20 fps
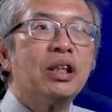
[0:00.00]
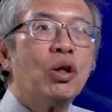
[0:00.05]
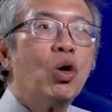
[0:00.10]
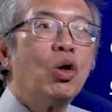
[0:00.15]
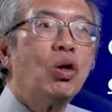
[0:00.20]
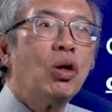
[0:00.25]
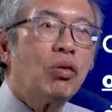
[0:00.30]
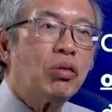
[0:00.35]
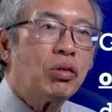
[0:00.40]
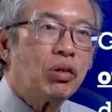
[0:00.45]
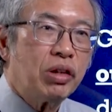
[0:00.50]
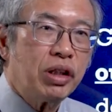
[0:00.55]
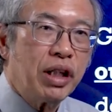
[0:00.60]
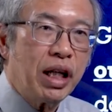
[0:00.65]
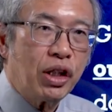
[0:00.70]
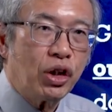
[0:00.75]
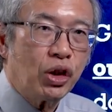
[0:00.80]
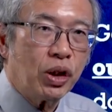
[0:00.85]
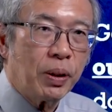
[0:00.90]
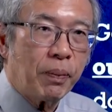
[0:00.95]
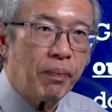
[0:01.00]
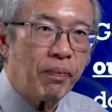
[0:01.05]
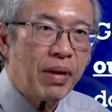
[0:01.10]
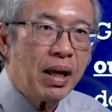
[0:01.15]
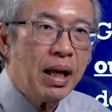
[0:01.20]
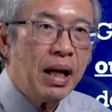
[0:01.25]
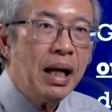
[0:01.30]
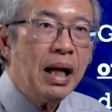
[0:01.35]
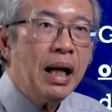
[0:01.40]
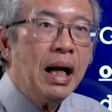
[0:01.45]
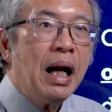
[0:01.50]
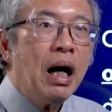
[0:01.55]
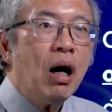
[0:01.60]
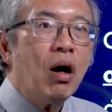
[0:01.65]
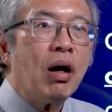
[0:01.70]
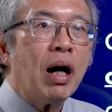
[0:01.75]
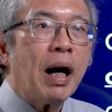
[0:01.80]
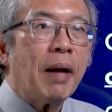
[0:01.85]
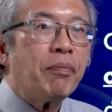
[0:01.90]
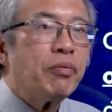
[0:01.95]
in the whole of creation.
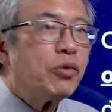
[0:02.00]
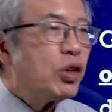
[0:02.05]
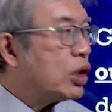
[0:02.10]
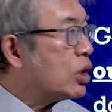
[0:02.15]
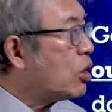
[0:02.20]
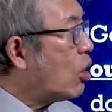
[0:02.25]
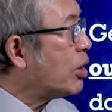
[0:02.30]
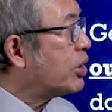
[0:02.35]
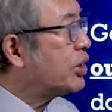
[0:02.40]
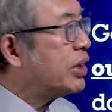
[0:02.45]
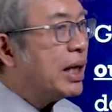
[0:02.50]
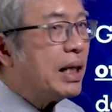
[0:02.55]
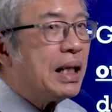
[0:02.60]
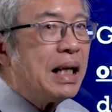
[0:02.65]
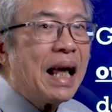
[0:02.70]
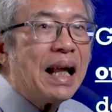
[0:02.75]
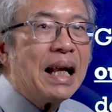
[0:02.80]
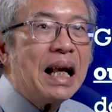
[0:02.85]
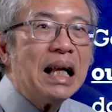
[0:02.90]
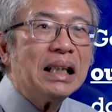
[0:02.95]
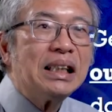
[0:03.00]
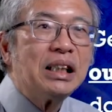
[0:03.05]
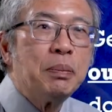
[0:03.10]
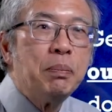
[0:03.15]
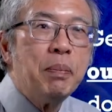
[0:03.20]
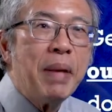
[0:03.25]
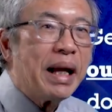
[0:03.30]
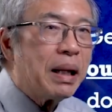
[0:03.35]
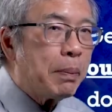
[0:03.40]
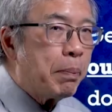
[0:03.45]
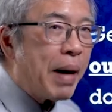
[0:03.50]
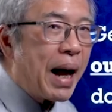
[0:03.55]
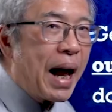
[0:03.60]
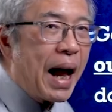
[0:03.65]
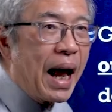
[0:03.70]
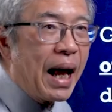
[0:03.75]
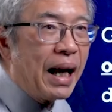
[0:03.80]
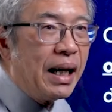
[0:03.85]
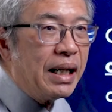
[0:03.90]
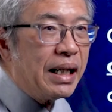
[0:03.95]
All right, God said, Let us make
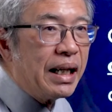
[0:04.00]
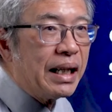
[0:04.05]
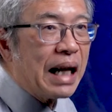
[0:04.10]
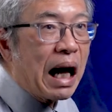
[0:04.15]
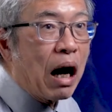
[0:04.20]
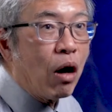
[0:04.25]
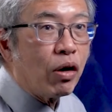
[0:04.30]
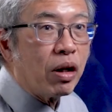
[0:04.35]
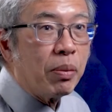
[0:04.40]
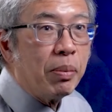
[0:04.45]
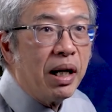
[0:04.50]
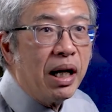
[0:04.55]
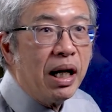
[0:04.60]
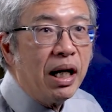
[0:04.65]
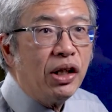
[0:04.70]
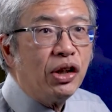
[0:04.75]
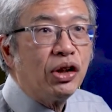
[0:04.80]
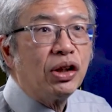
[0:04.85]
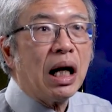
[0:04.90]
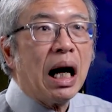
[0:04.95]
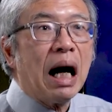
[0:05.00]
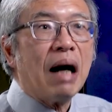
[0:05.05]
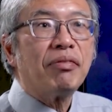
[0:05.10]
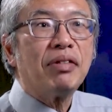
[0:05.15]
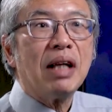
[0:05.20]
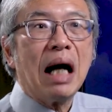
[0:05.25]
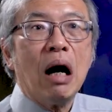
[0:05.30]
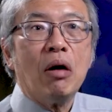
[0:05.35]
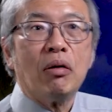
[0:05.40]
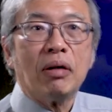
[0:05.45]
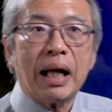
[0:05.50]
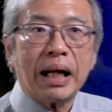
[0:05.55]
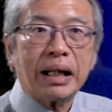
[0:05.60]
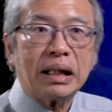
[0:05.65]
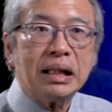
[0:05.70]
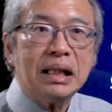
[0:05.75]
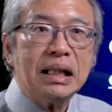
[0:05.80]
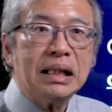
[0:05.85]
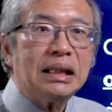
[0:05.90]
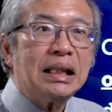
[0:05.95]
man in our image, after our
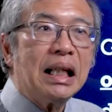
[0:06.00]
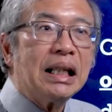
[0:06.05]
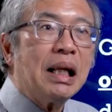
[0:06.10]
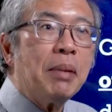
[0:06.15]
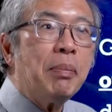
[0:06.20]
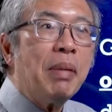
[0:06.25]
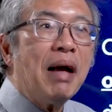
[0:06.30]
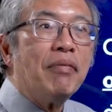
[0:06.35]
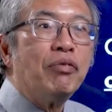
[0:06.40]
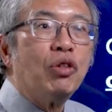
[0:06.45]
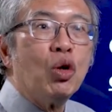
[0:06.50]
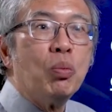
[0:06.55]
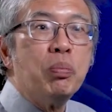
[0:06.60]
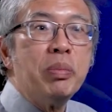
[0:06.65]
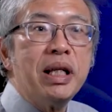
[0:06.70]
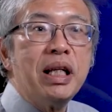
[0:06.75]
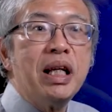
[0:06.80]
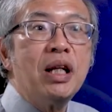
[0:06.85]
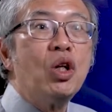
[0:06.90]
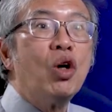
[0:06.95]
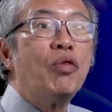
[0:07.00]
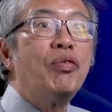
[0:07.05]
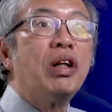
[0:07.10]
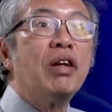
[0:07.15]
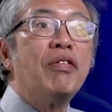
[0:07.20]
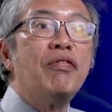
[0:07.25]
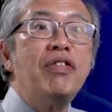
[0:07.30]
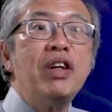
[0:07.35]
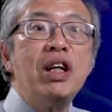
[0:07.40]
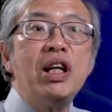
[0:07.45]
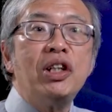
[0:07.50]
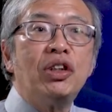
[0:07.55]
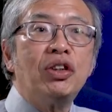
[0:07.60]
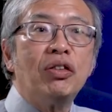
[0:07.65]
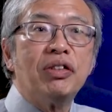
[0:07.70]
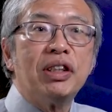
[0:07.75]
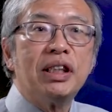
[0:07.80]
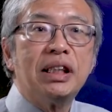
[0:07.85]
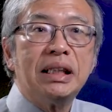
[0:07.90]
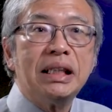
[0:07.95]
likeness. Let them have dominion over the fish
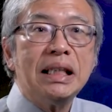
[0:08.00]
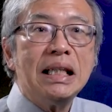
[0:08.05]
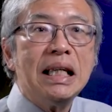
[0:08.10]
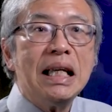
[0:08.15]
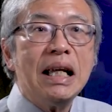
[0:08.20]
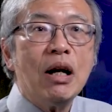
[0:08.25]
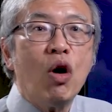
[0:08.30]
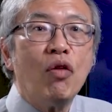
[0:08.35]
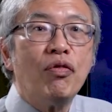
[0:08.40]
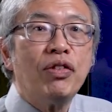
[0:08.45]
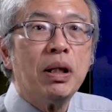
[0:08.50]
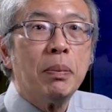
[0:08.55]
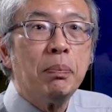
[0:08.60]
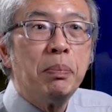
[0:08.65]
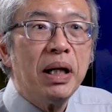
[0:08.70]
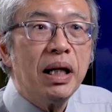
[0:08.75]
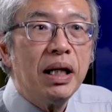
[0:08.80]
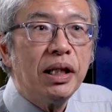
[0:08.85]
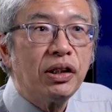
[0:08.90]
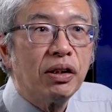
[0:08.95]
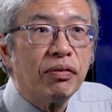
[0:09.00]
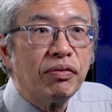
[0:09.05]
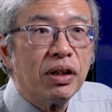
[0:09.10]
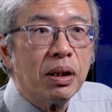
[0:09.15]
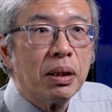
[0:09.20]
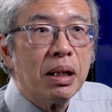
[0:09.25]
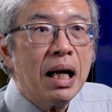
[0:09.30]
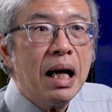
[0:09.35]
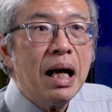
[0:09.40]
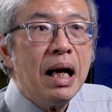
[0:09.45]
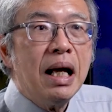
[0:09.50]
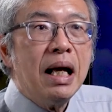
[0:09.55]
of the sea, over the birds of the